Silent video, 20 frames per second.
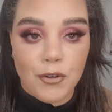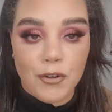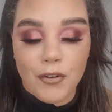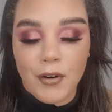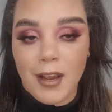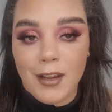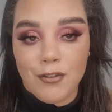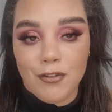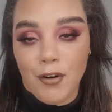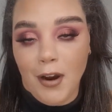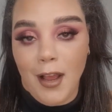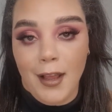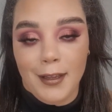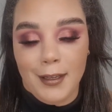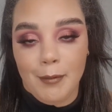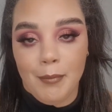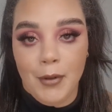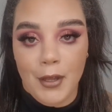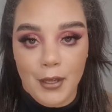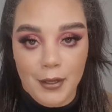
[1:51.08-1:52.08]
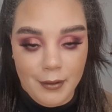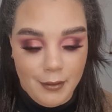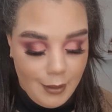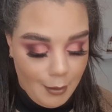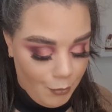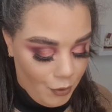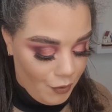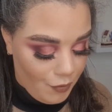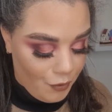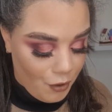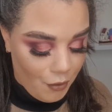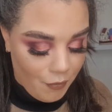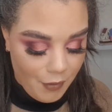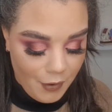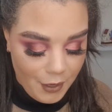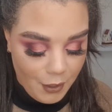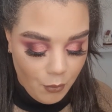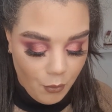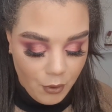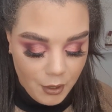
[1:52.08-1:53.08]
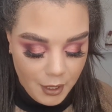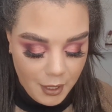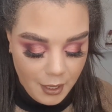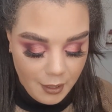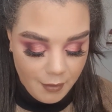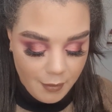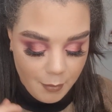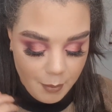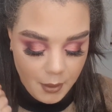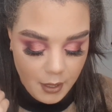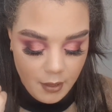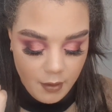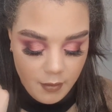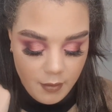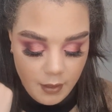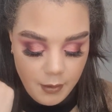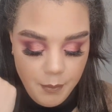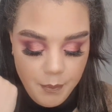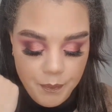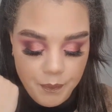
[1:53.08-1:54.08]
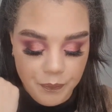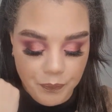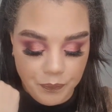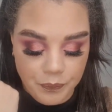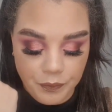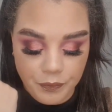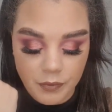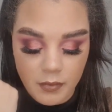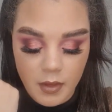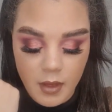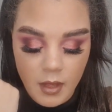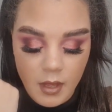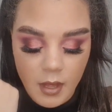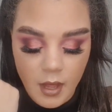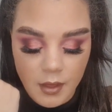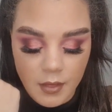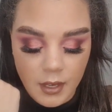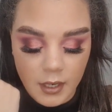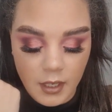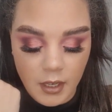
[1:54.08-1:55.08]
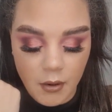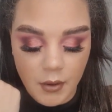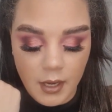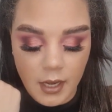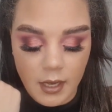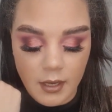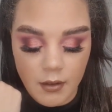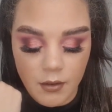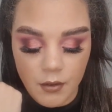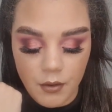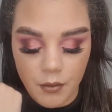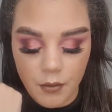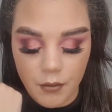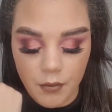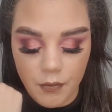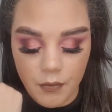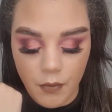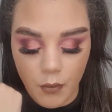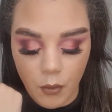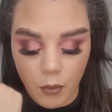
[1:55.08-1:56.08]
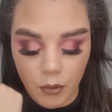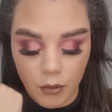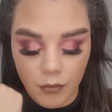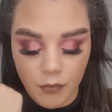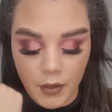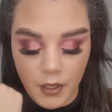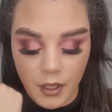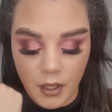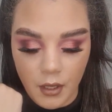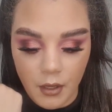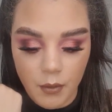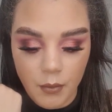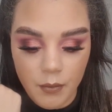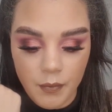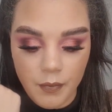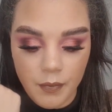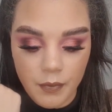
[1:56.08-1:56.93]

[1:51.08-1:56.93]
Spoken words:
I try, but I'm just not a very organised person. Then going into Fall For You,